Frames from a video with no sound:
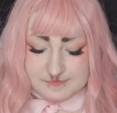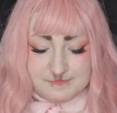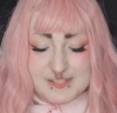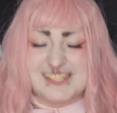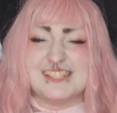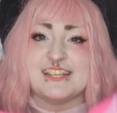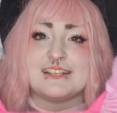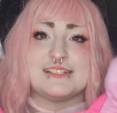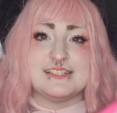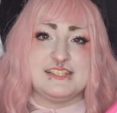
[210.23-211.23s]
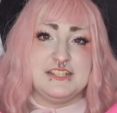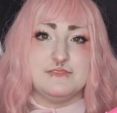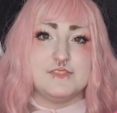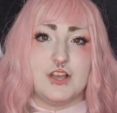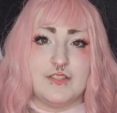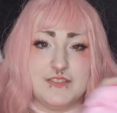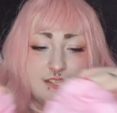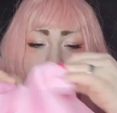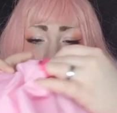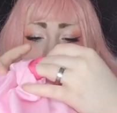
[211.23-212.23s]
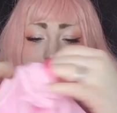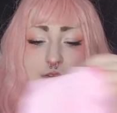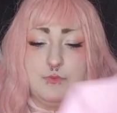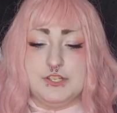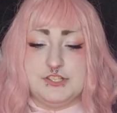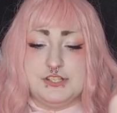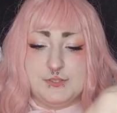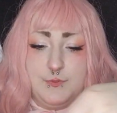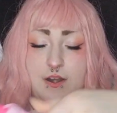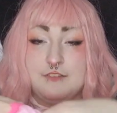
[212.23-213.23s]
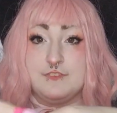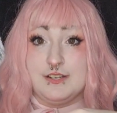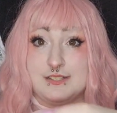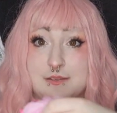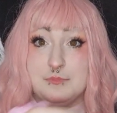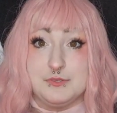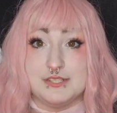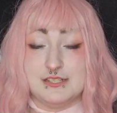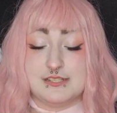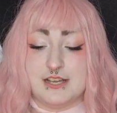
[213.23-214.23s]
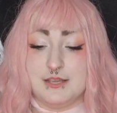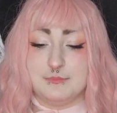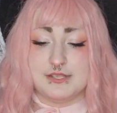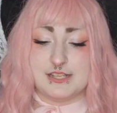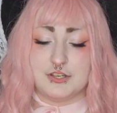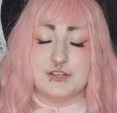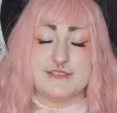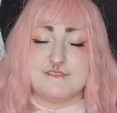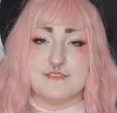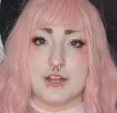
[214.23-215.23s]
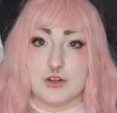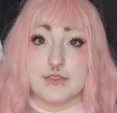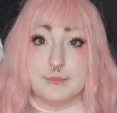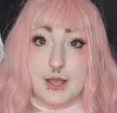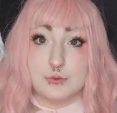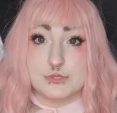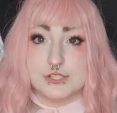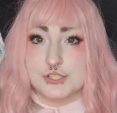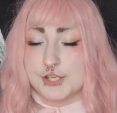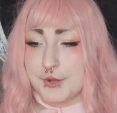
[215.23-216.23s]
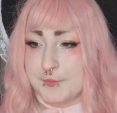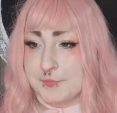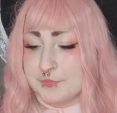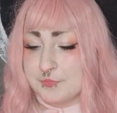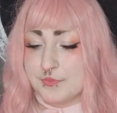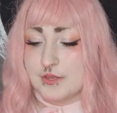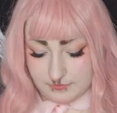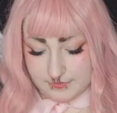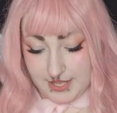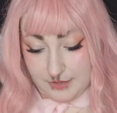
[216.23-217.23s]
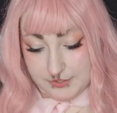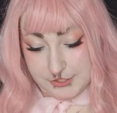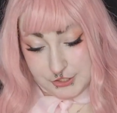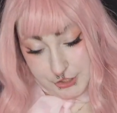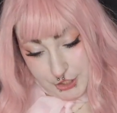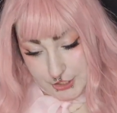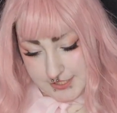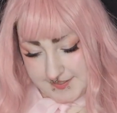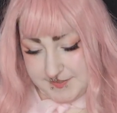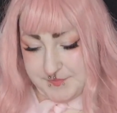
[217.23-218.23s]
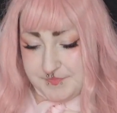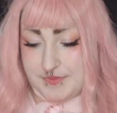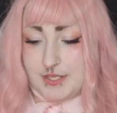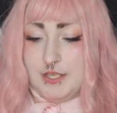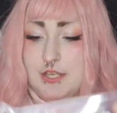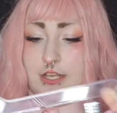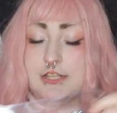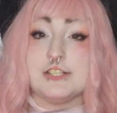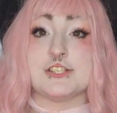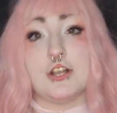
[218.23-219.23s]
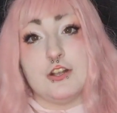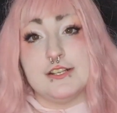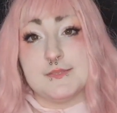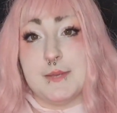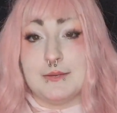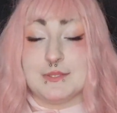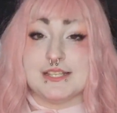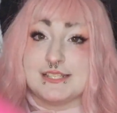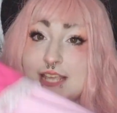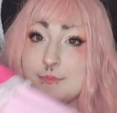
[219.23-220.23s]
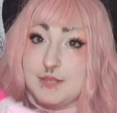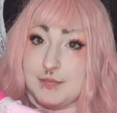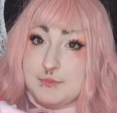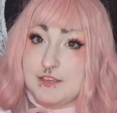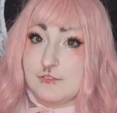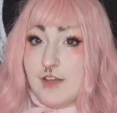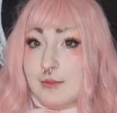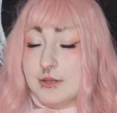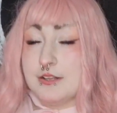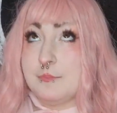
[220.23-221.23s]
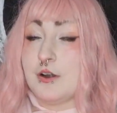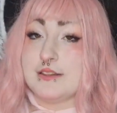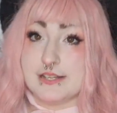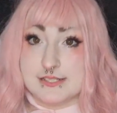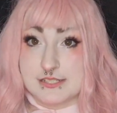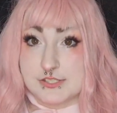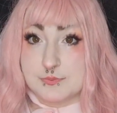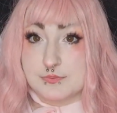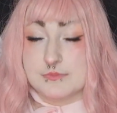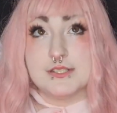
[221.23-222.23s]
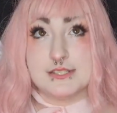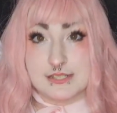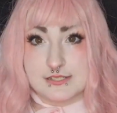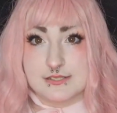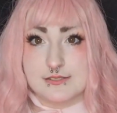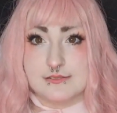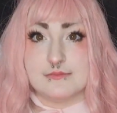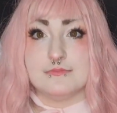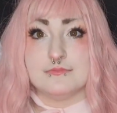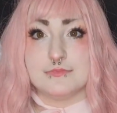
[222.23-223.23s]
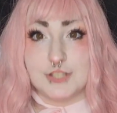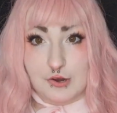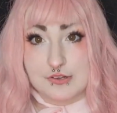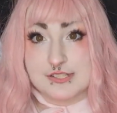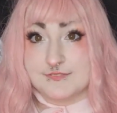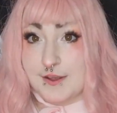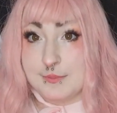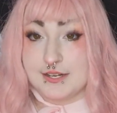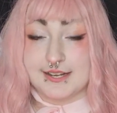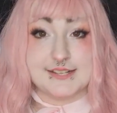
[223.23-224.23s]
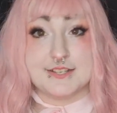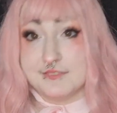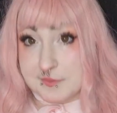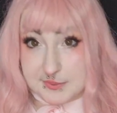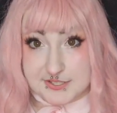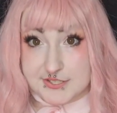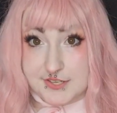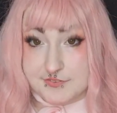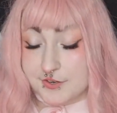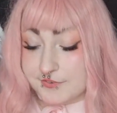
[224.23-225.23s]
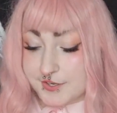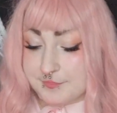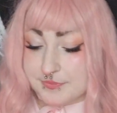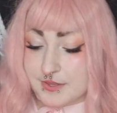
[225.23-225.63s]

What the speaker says: stick sleeves on this thing, which is where I fucked up most of the time because I couldn't figure them out. So now the skirt. The skirt is made with the same light pink fabric, part of that six yards of fabric, and I still have a bunch left over.